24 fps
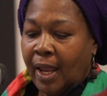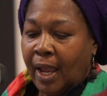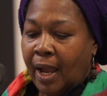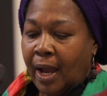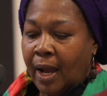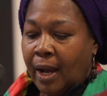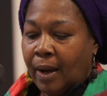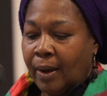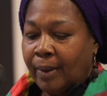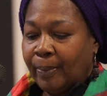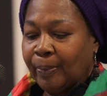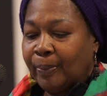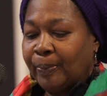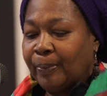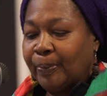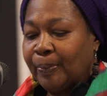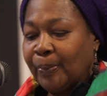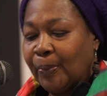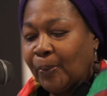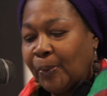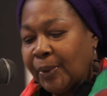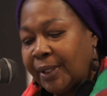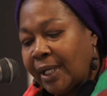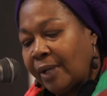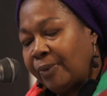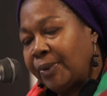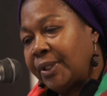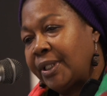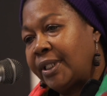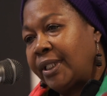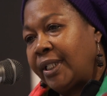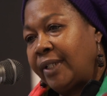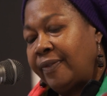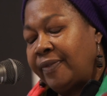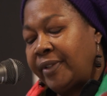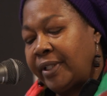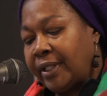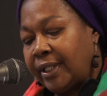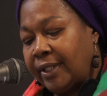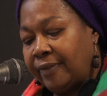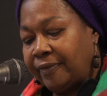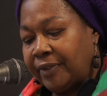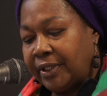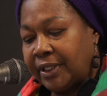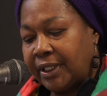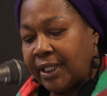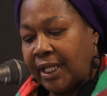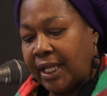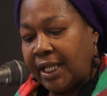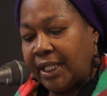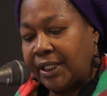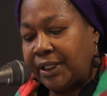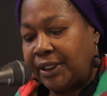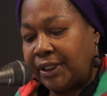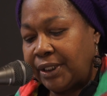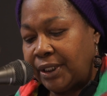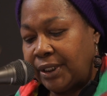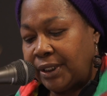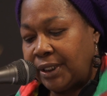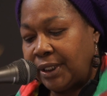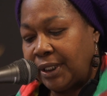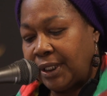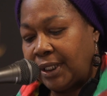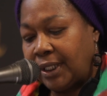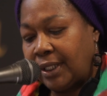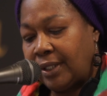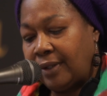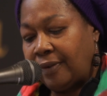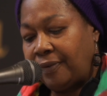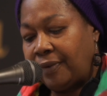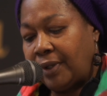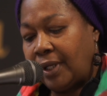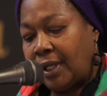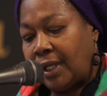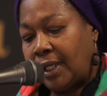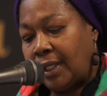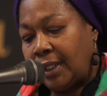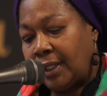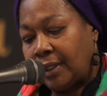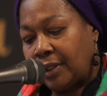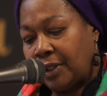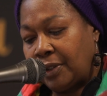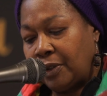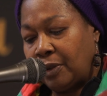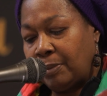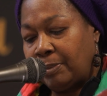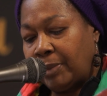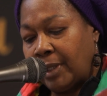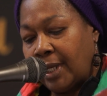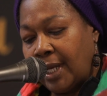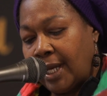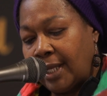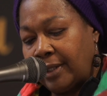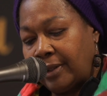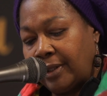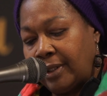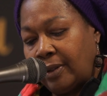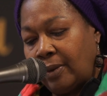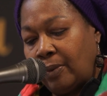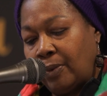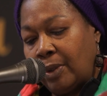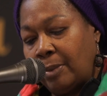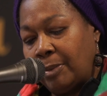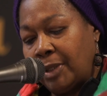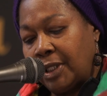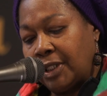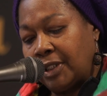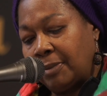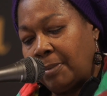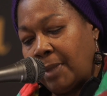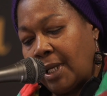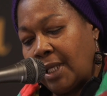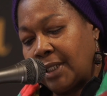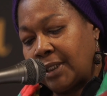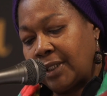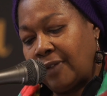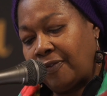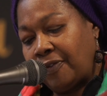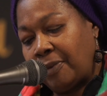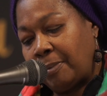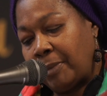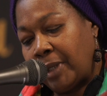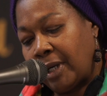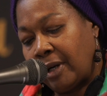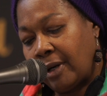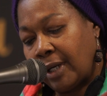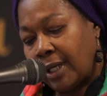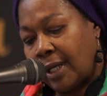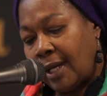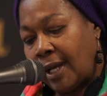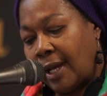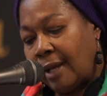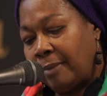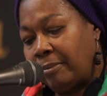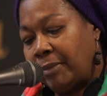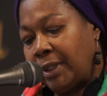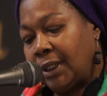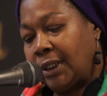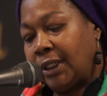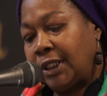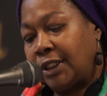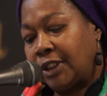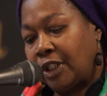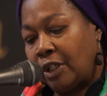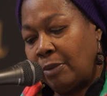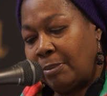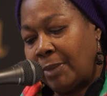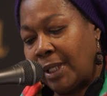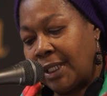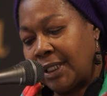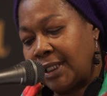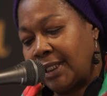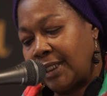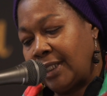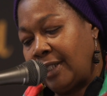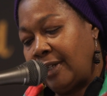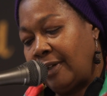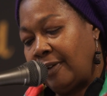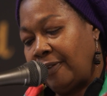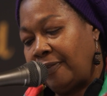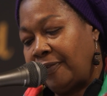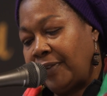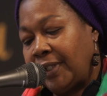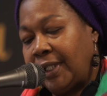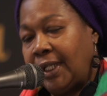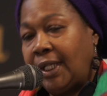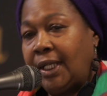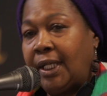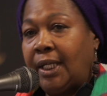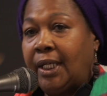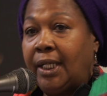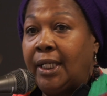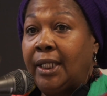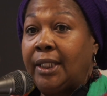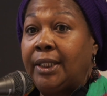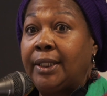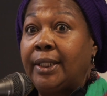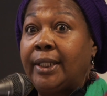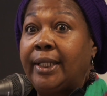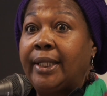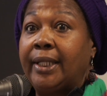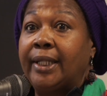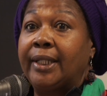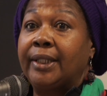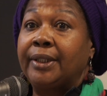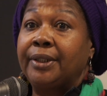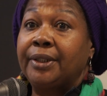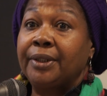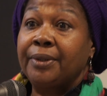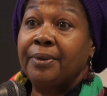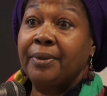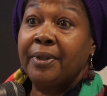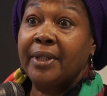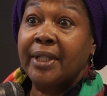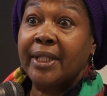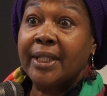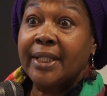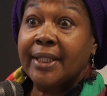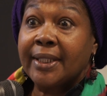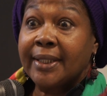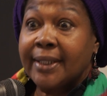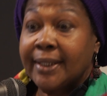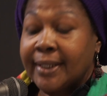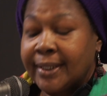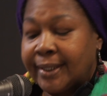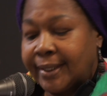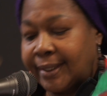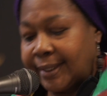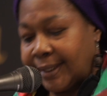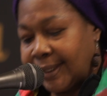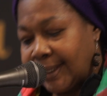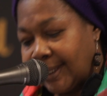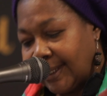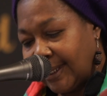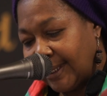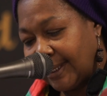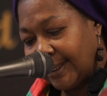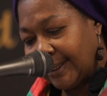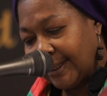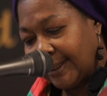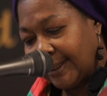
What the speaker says: When I received the invitation to give a khutbah at the Women's Mosque of America, I immediately told myself, you can't do this,